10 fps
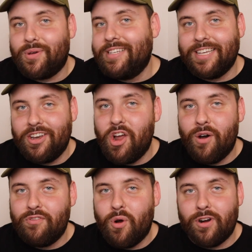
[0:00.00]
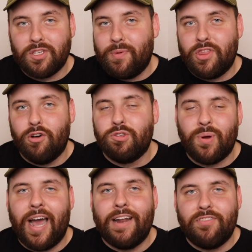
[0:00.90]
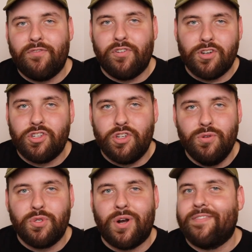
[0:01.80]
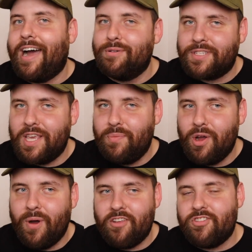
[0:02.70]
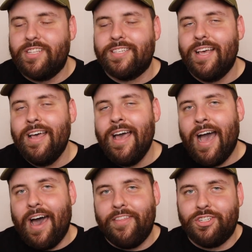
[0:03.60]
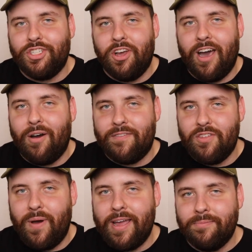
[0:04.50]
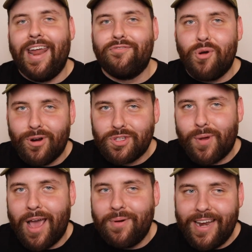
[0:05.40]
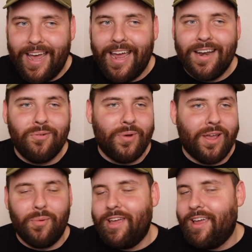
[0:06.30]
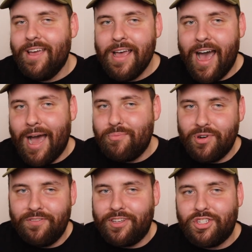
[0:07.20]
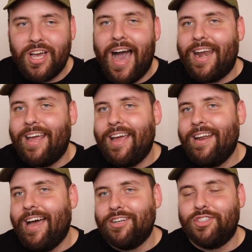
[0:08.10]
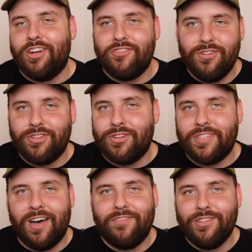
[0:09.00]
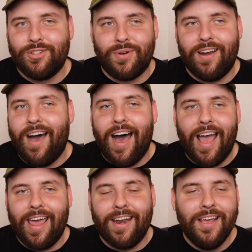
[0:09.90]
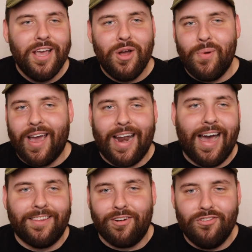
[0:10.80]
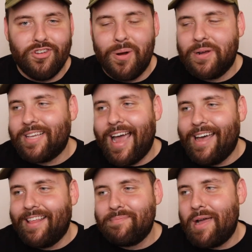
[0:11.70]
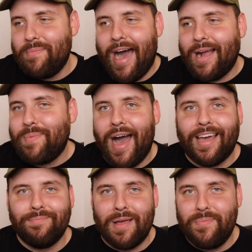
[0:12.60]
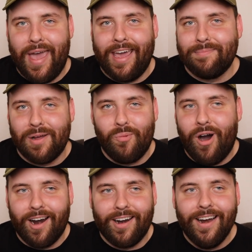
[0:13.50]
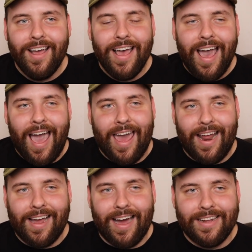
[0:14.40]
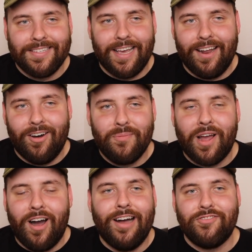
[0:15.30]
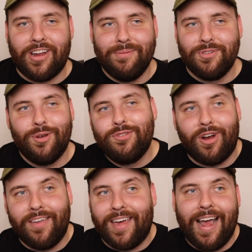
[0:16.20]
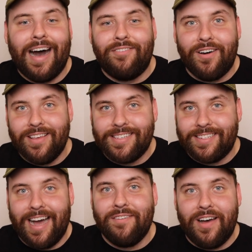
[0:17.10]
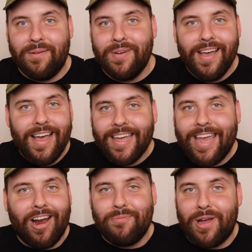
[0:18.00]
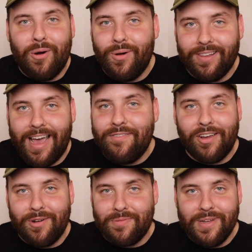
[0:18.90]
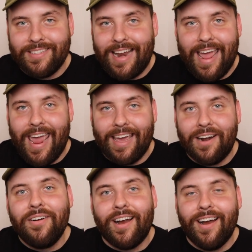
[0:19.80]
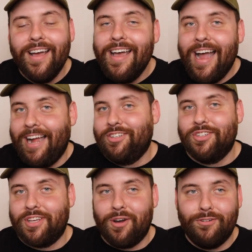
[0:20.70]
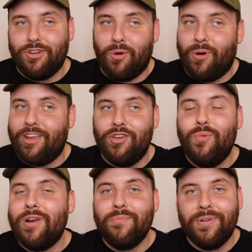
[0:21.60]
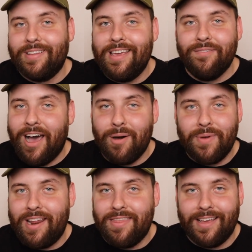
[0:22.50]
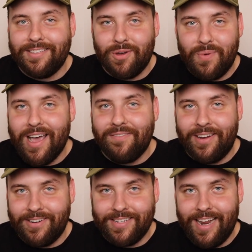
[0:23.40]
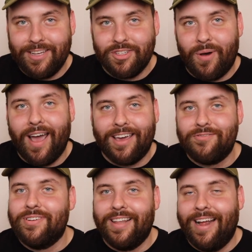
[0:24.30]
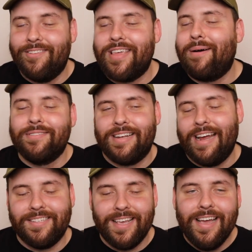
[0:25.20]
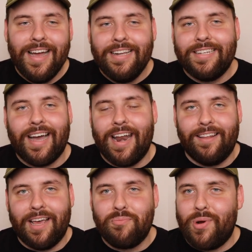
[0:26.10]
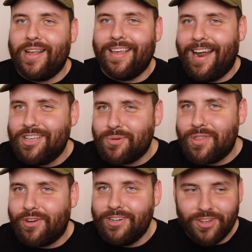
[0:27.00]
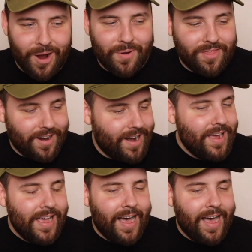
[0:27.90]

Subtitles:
So I said no, of course. But those were kind of the first two sort of housekeeping questions that she got out of the way. And of course, when I went in, we briefly chatted. She introduced herself and so did I. And we kind of had little jokes. I had like my backpack and my bag and my water. And I kind of said, oh my gosh, like, I'm so sorry that I have all this stuff. I'm carrying my whole life here with me today, hanging out here. And she's like, oh, don't worry. You wouldn't believe how many things that we have here today. So I can relate. So that was nice to kind of like break that ice with her and talk with her.